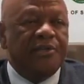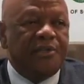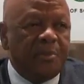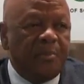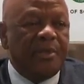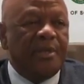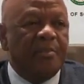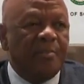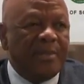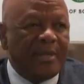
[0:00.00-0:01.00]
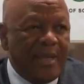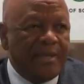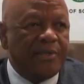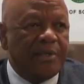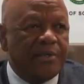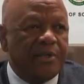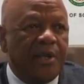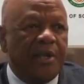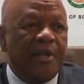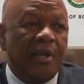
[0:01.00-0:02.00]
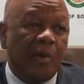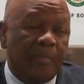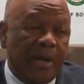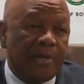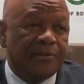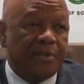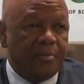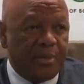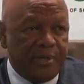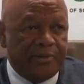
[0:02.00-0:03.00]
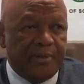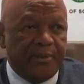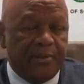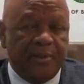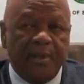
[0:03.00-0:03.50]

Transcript: deeply implicated in our past and present.